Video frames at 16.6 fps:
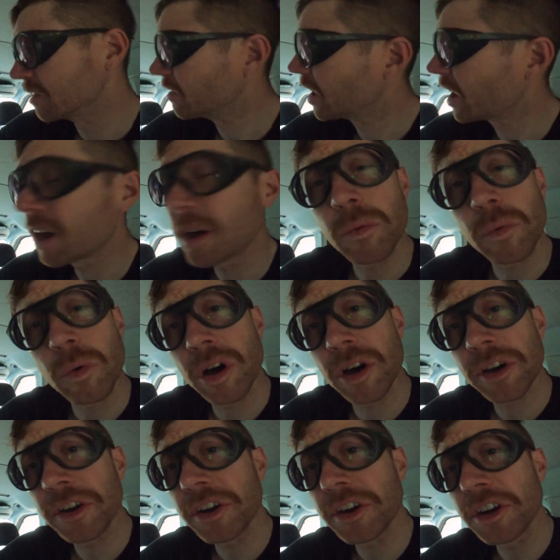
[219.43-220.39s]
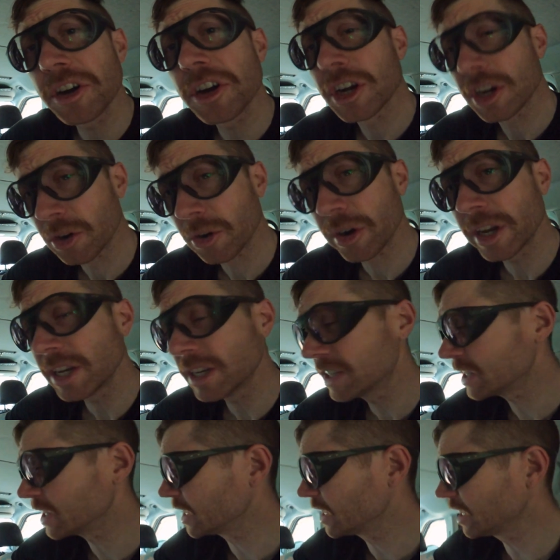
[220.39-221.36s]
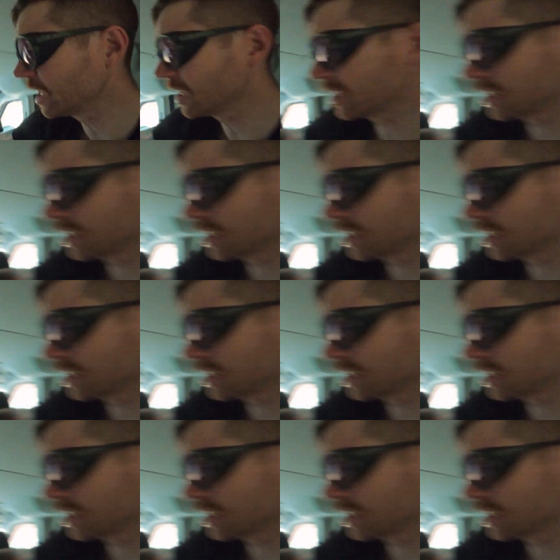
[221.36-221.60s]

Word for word: of hot water, green tea,